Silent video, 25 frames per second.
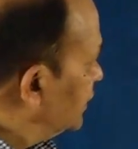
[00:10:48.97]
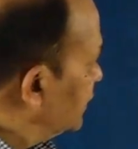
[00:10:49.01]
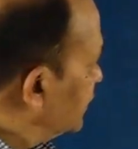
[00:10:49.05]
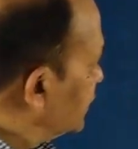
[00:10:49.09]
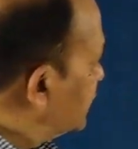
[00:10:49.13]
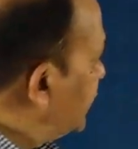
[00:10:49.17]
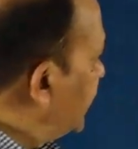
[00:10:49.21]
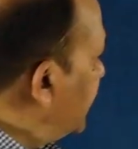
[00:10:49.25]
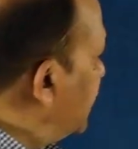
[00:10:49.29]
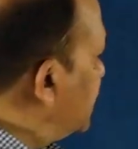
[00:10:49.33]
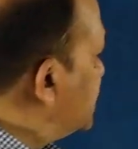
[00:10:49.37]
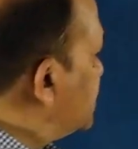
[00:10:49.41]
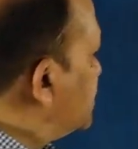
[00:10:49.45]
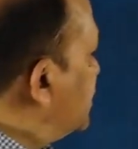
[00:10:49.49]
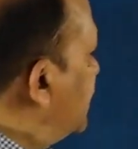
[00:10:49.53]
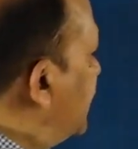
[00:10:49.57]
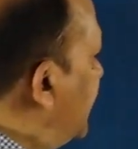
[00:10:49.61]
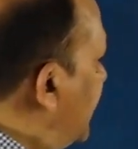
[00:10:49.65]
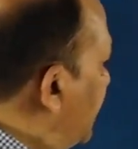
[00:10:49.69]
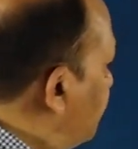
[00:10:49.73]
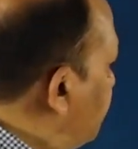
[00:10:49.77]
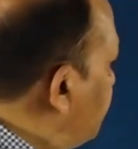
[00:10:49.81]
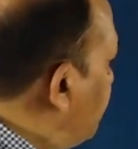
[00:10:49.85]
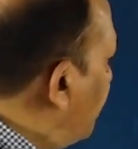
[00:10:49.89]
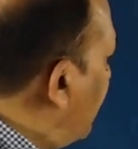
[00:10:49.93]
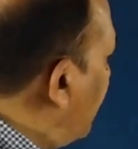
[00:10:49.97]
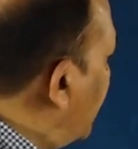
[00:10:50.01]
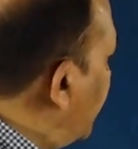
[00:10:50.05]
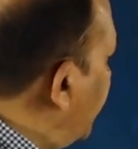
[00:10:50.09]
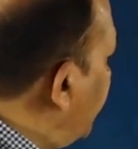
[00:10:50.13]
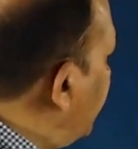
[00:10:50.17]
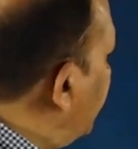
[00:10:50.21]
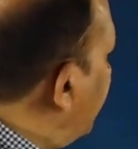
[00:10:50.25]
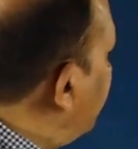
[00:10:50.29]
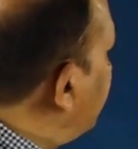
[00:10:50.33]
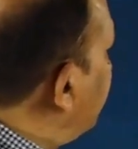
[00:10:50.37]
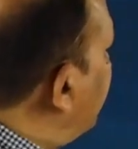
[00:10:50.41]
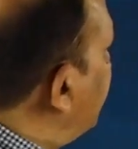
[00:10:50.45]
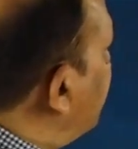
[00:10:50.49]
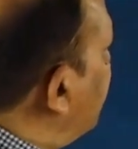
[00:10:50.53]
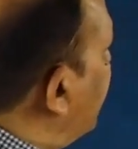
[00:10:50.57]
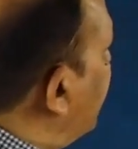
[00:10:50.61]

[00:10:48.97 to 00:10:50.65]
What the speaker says: There is a polydentate